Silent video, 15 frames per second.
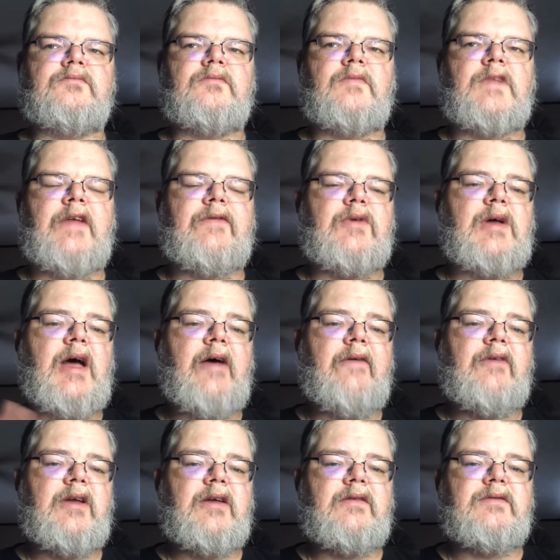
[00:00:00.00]
if you
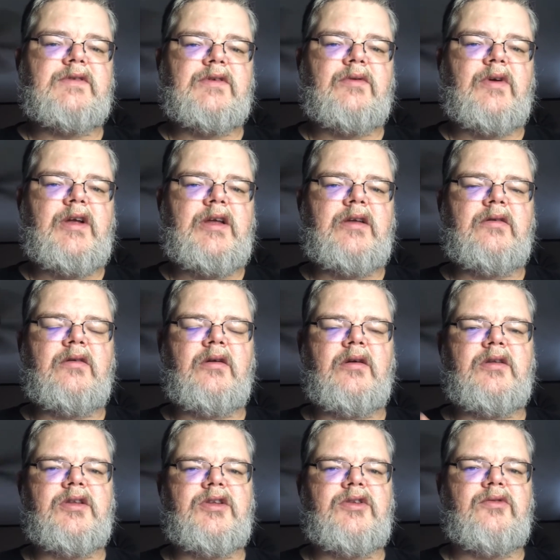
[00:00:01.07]
have a degree,
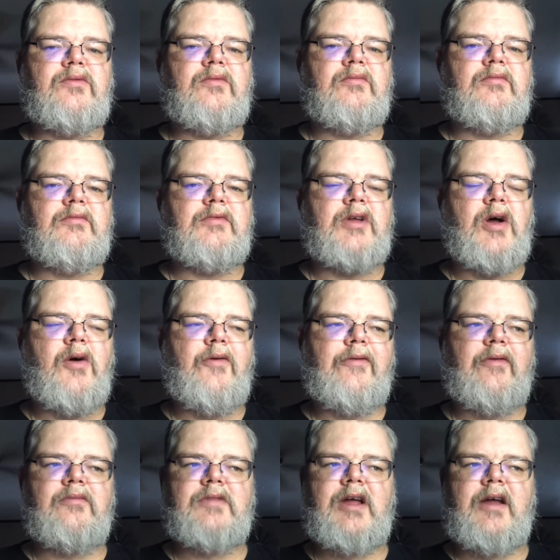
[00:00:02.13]
you go
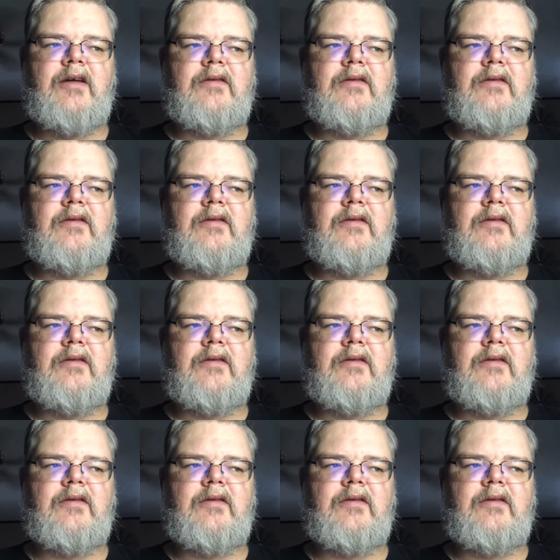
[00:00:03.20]
from